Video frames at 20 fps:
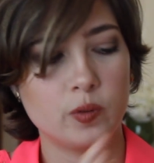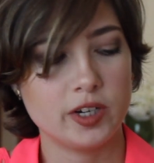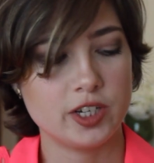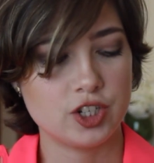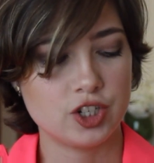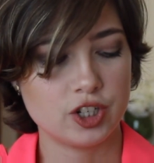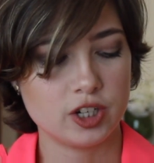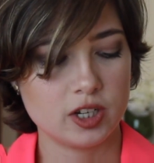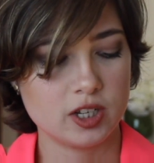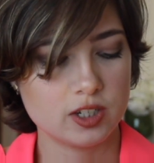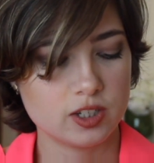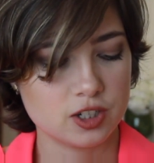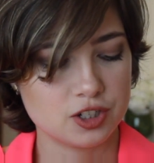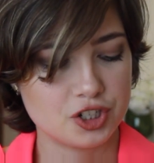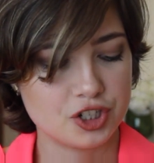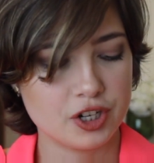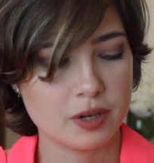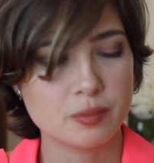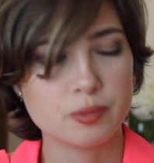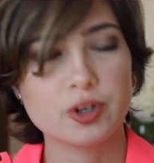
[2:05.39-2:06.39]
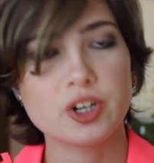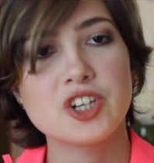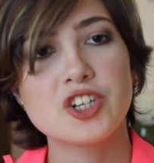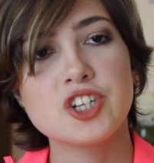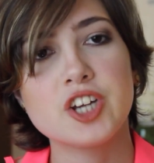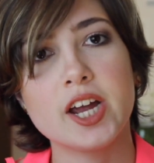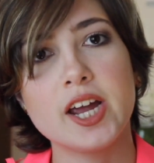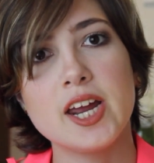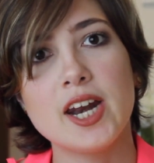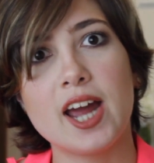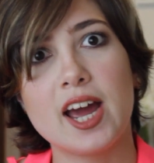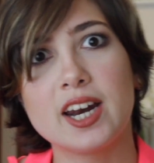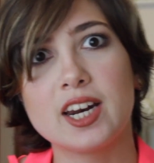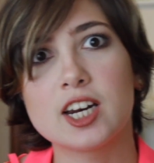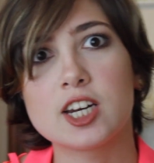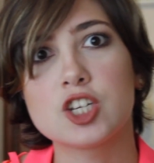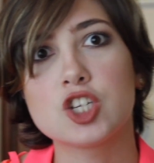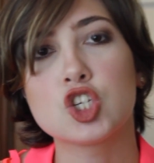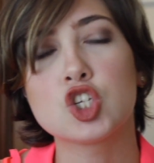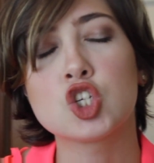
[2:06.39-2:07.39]
which is a shimmery shade, and
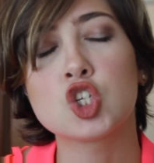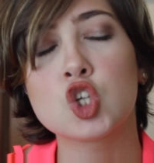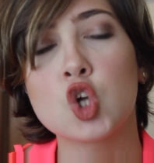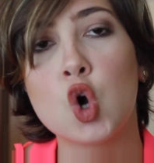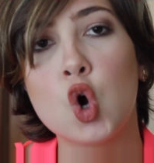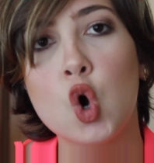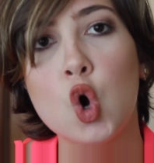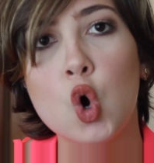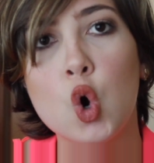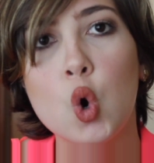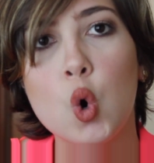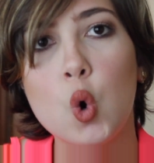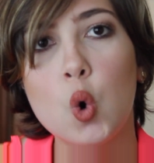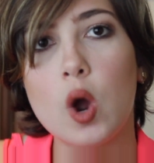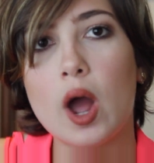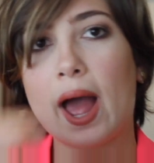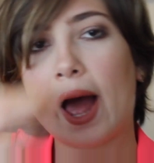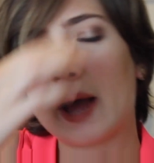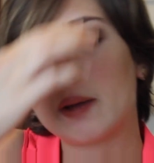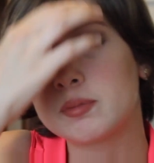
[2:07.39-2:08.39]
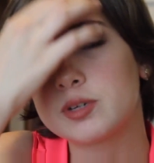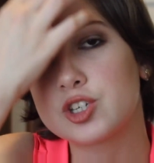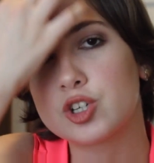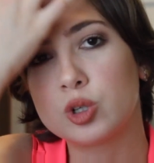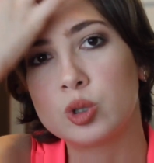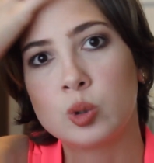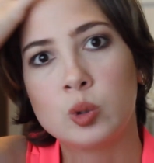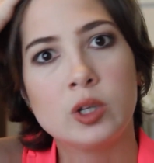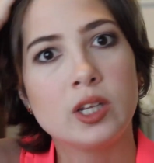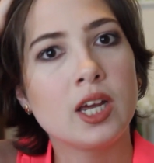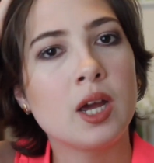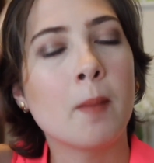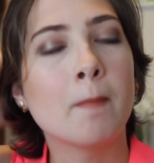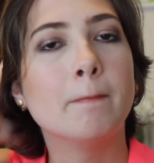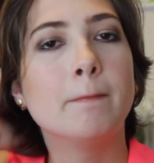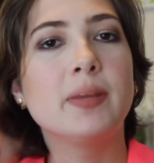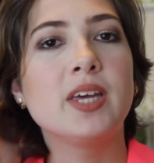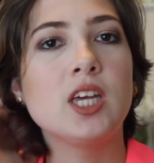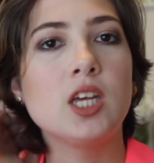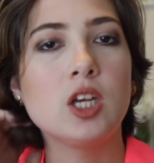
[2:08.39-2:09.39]
it is so absolutely
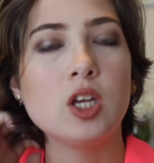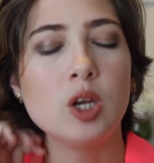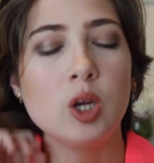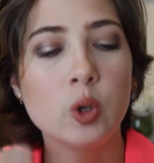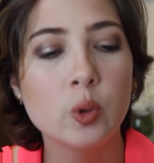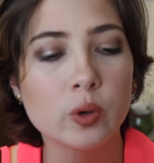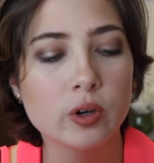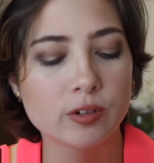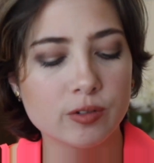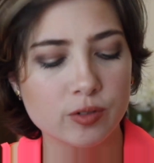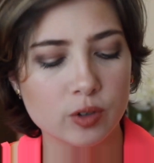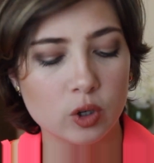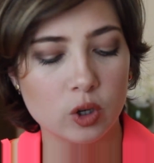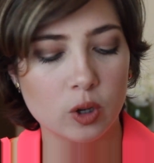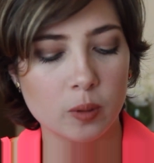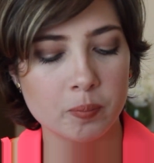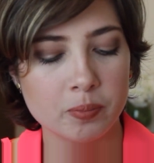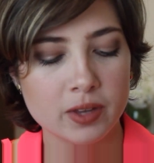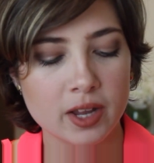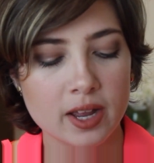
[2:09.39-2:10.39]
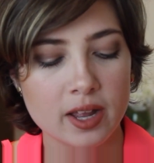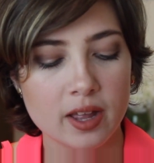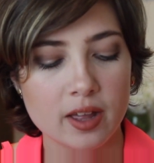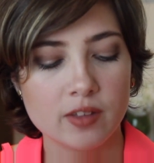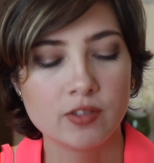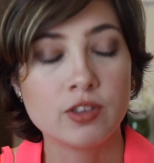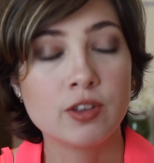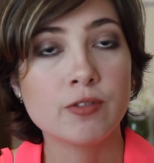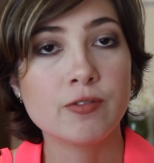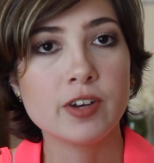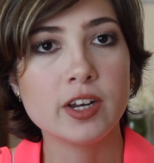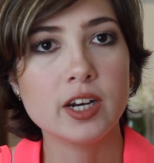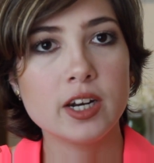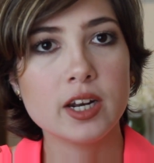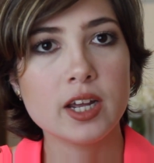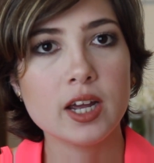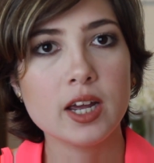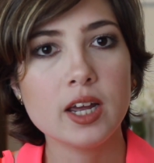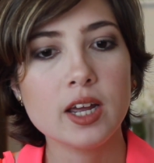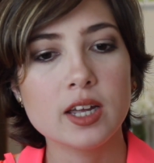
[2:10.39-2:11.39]
beautiful.
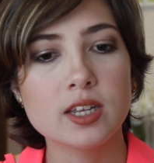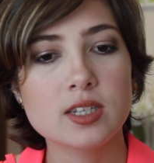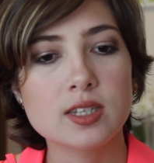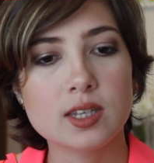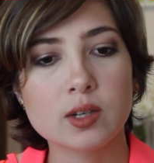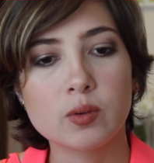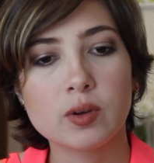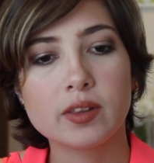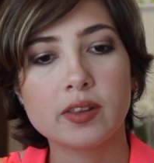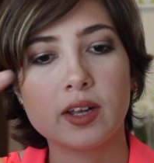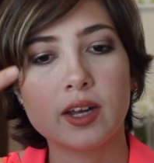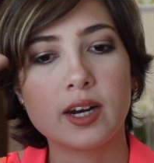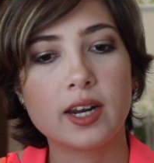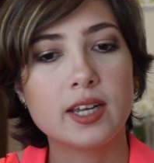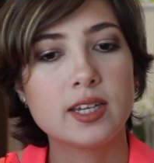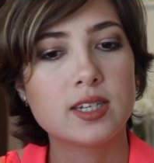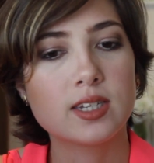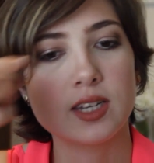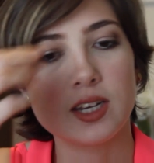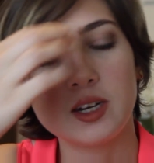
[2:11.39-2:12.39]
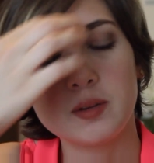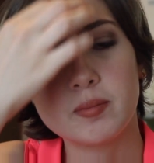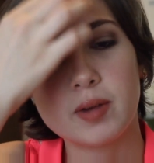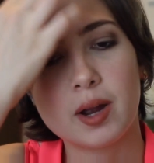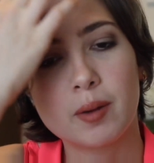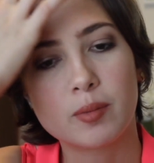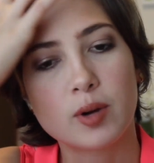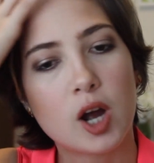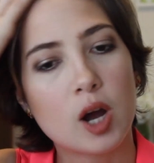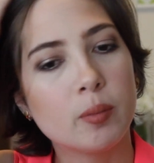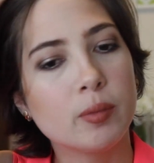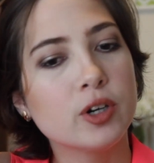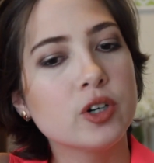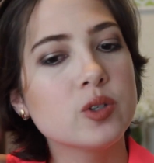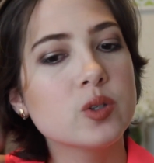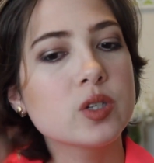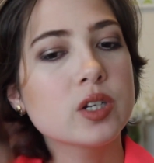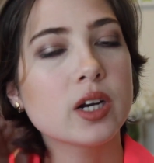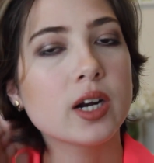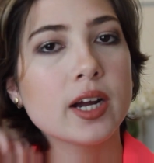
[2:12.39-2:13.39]
Divinity is the one that is in my brow
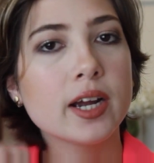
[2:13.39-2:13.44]
bone